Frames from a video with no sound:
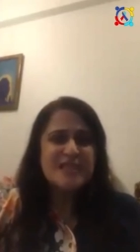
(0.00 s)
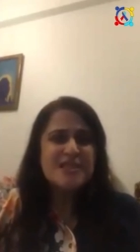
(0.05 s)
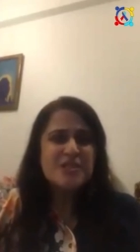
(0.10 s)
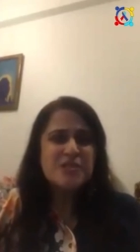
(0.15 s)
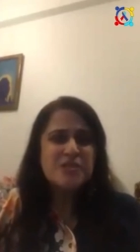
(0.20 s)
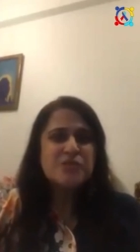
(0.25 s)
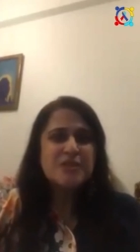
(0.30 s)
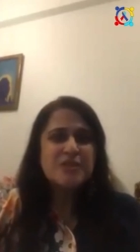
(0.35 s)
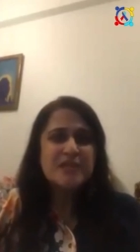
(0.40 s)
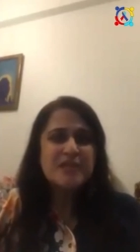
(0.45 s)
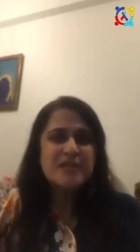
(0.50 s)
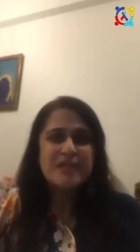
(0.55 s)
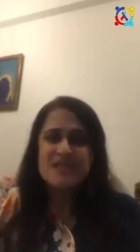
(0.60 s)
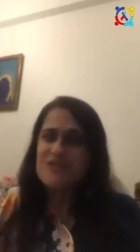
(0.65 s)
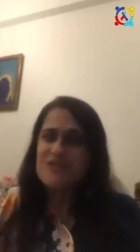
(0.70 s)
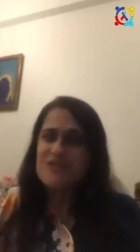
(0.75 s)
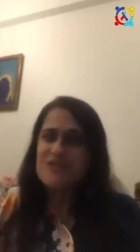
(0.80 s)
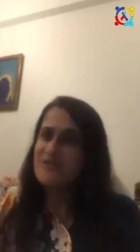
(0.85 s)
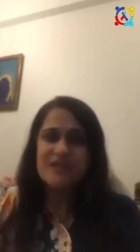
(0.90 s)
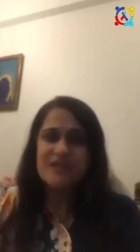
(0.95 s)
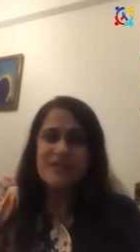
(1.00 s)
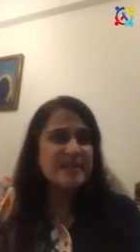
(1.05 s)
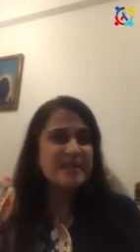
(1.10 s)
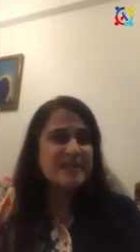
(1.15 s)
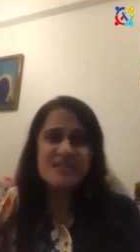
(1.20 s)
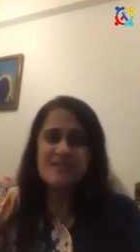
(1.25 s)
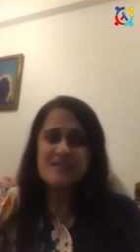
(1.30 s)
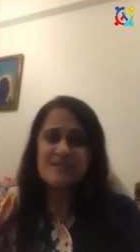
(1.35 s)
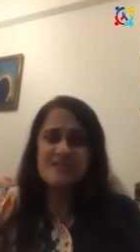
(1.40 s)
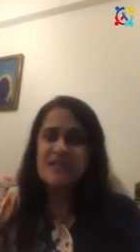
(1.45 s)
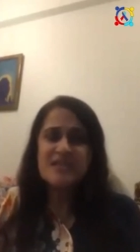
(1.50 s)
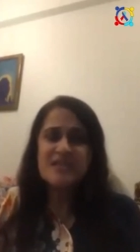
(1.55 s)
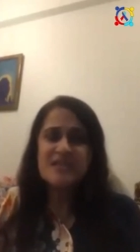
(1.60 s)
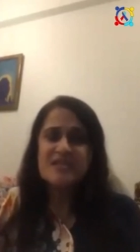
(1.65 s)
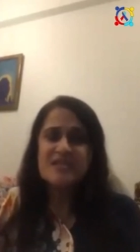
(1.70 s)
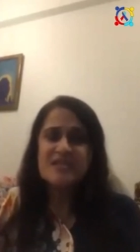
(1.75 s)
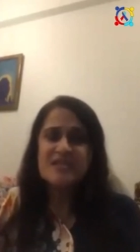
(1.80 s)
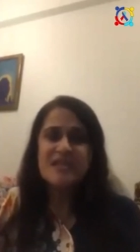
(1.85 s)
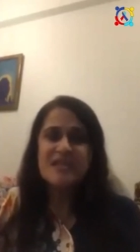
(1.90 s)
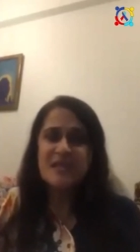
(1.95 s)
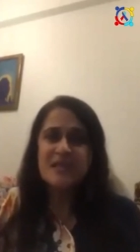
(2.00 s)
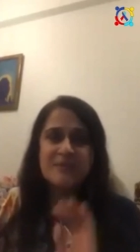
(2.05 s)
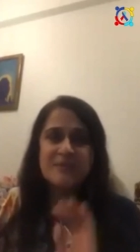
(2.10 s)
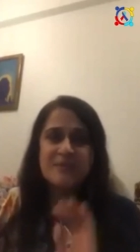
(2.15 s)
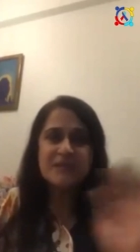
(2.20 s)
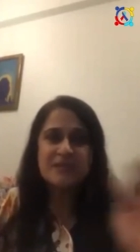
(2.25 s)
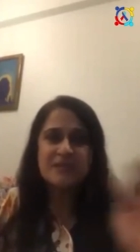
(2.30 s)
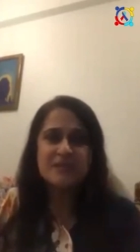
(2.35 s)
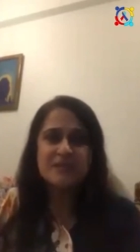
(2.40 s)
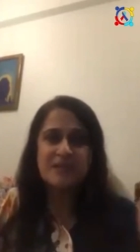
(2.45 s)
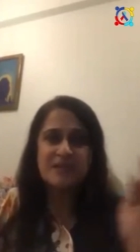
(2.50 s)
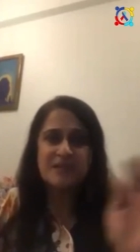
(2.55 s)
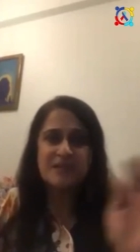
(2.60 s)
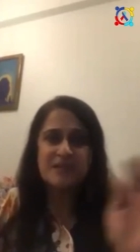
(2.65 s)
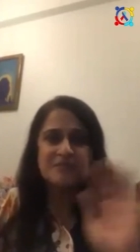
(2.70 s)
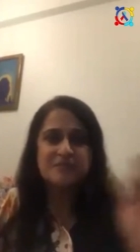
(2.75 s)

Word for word: do the yes. Yes, yes is like a mantra.